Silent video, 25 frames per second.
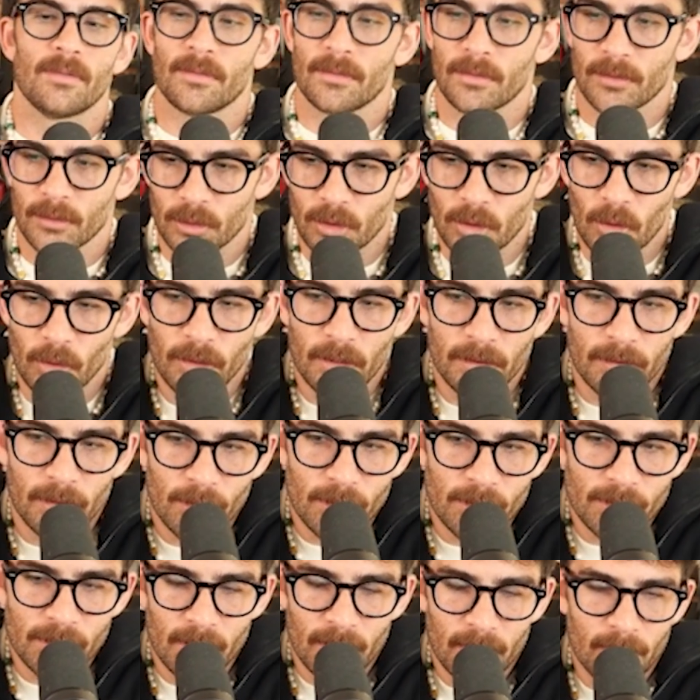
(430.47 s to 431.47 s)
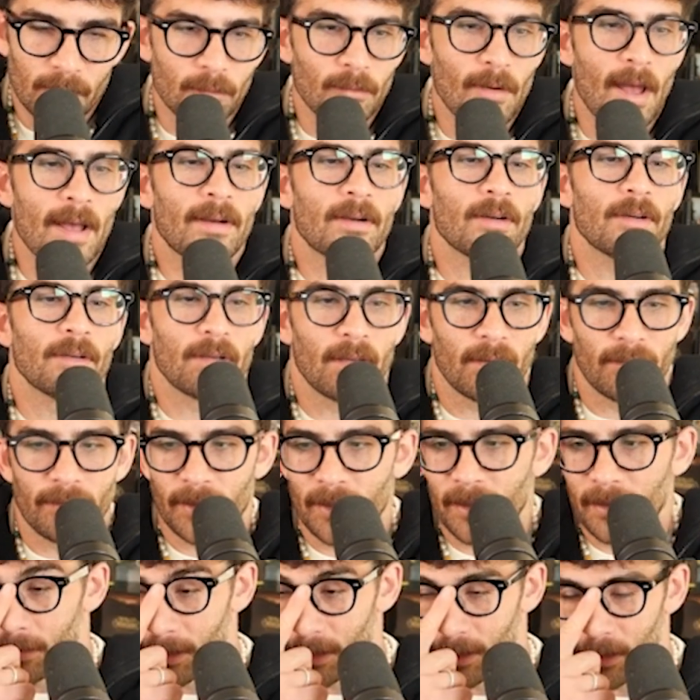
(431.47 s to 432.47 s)
so that there's a record of
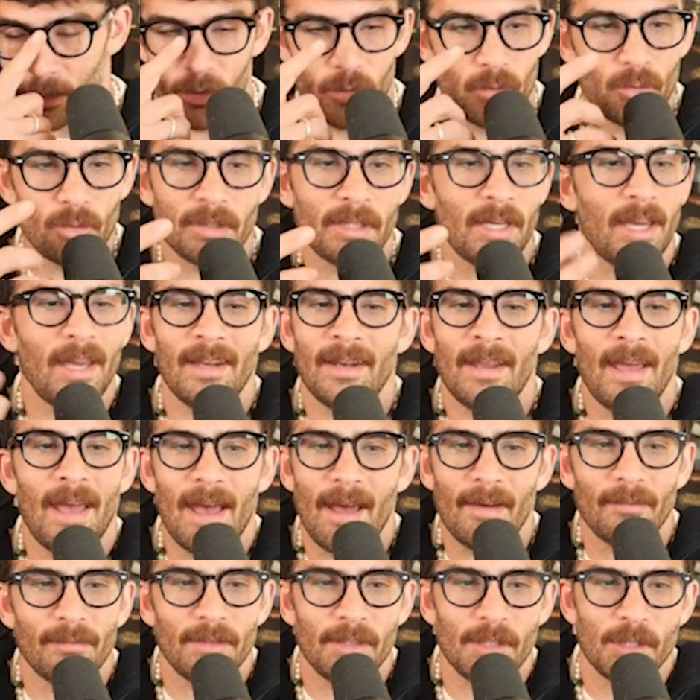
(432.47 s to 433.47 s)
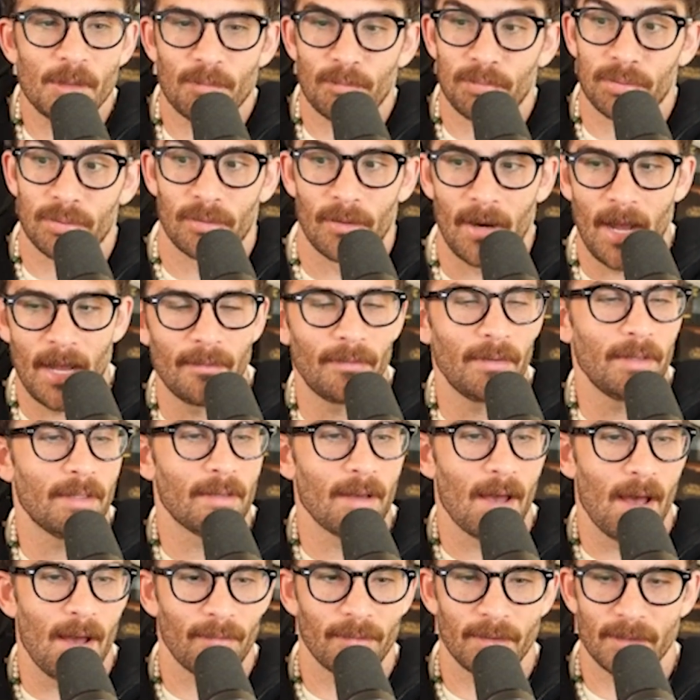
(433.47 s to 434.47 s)
it. You can't have these private
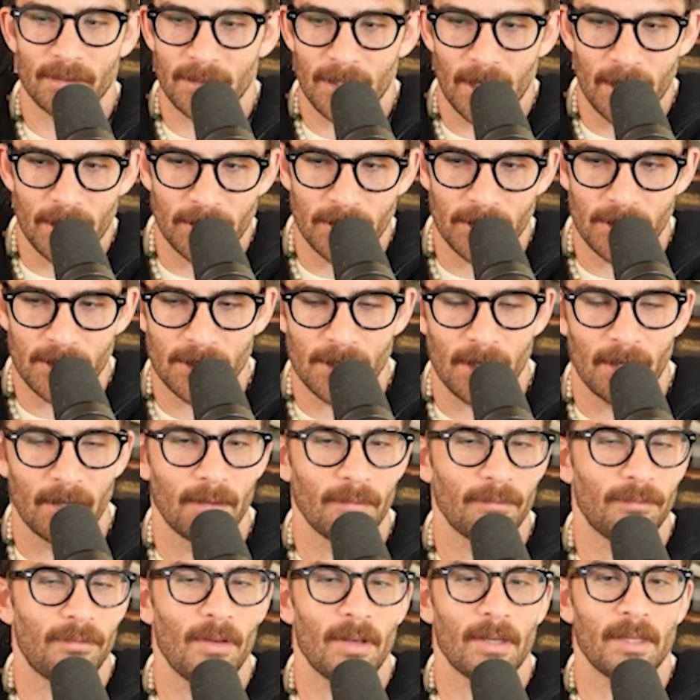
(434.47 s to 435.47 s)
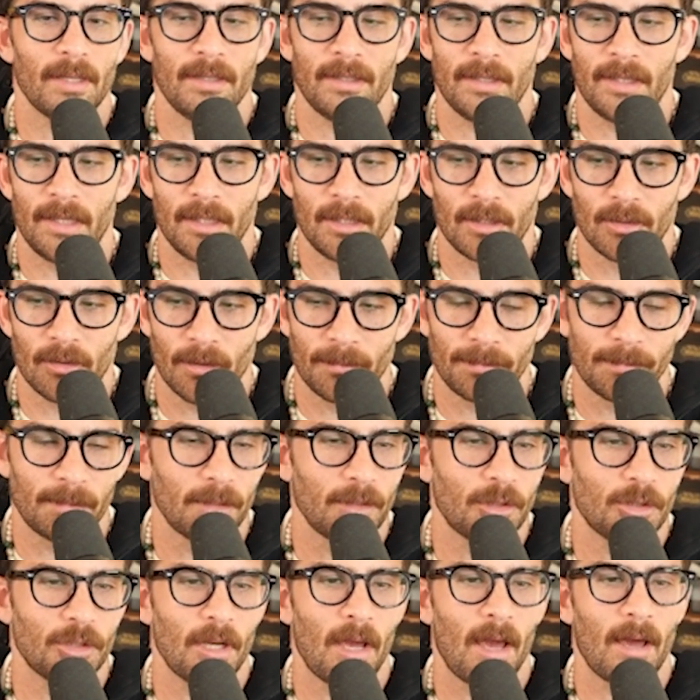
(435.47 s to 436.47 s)
conversations on
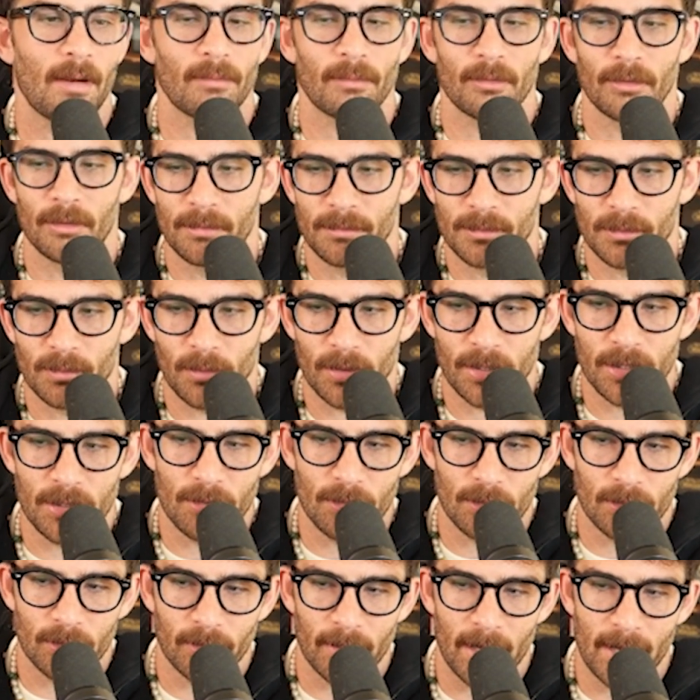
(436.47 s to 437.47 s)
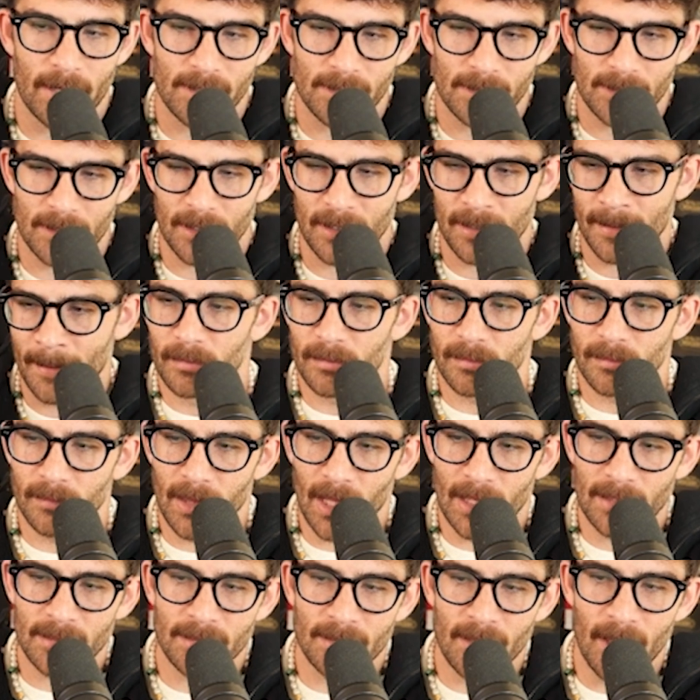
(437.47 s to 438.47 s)
encrypted chat rooms. What are you, crazy?
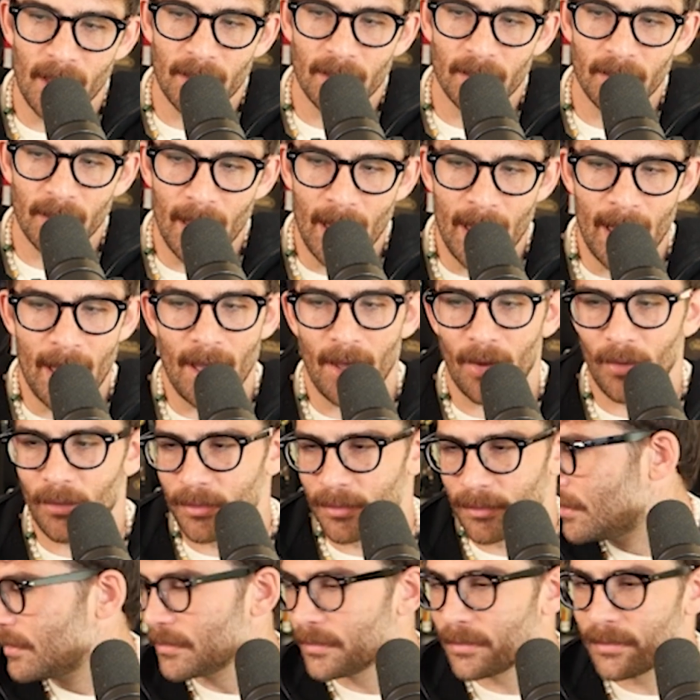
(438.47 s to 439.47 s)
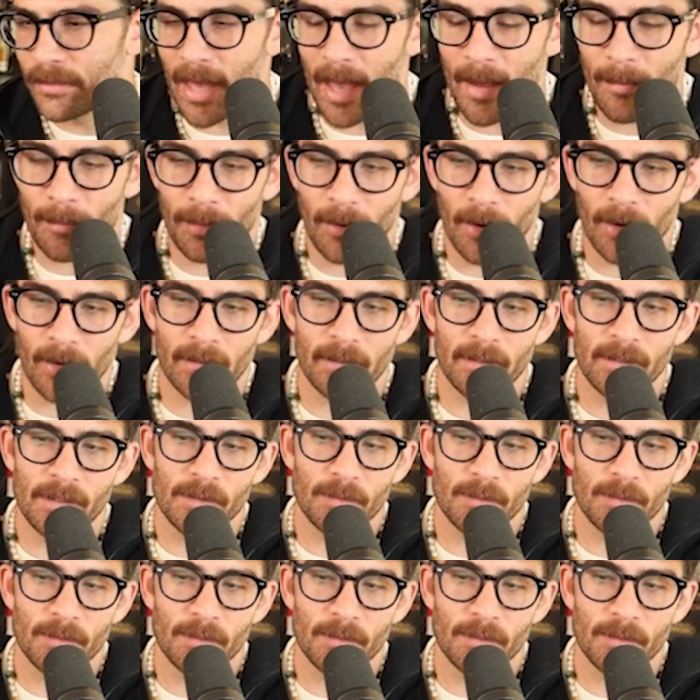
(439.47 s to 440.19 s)
That's not allowed. That part is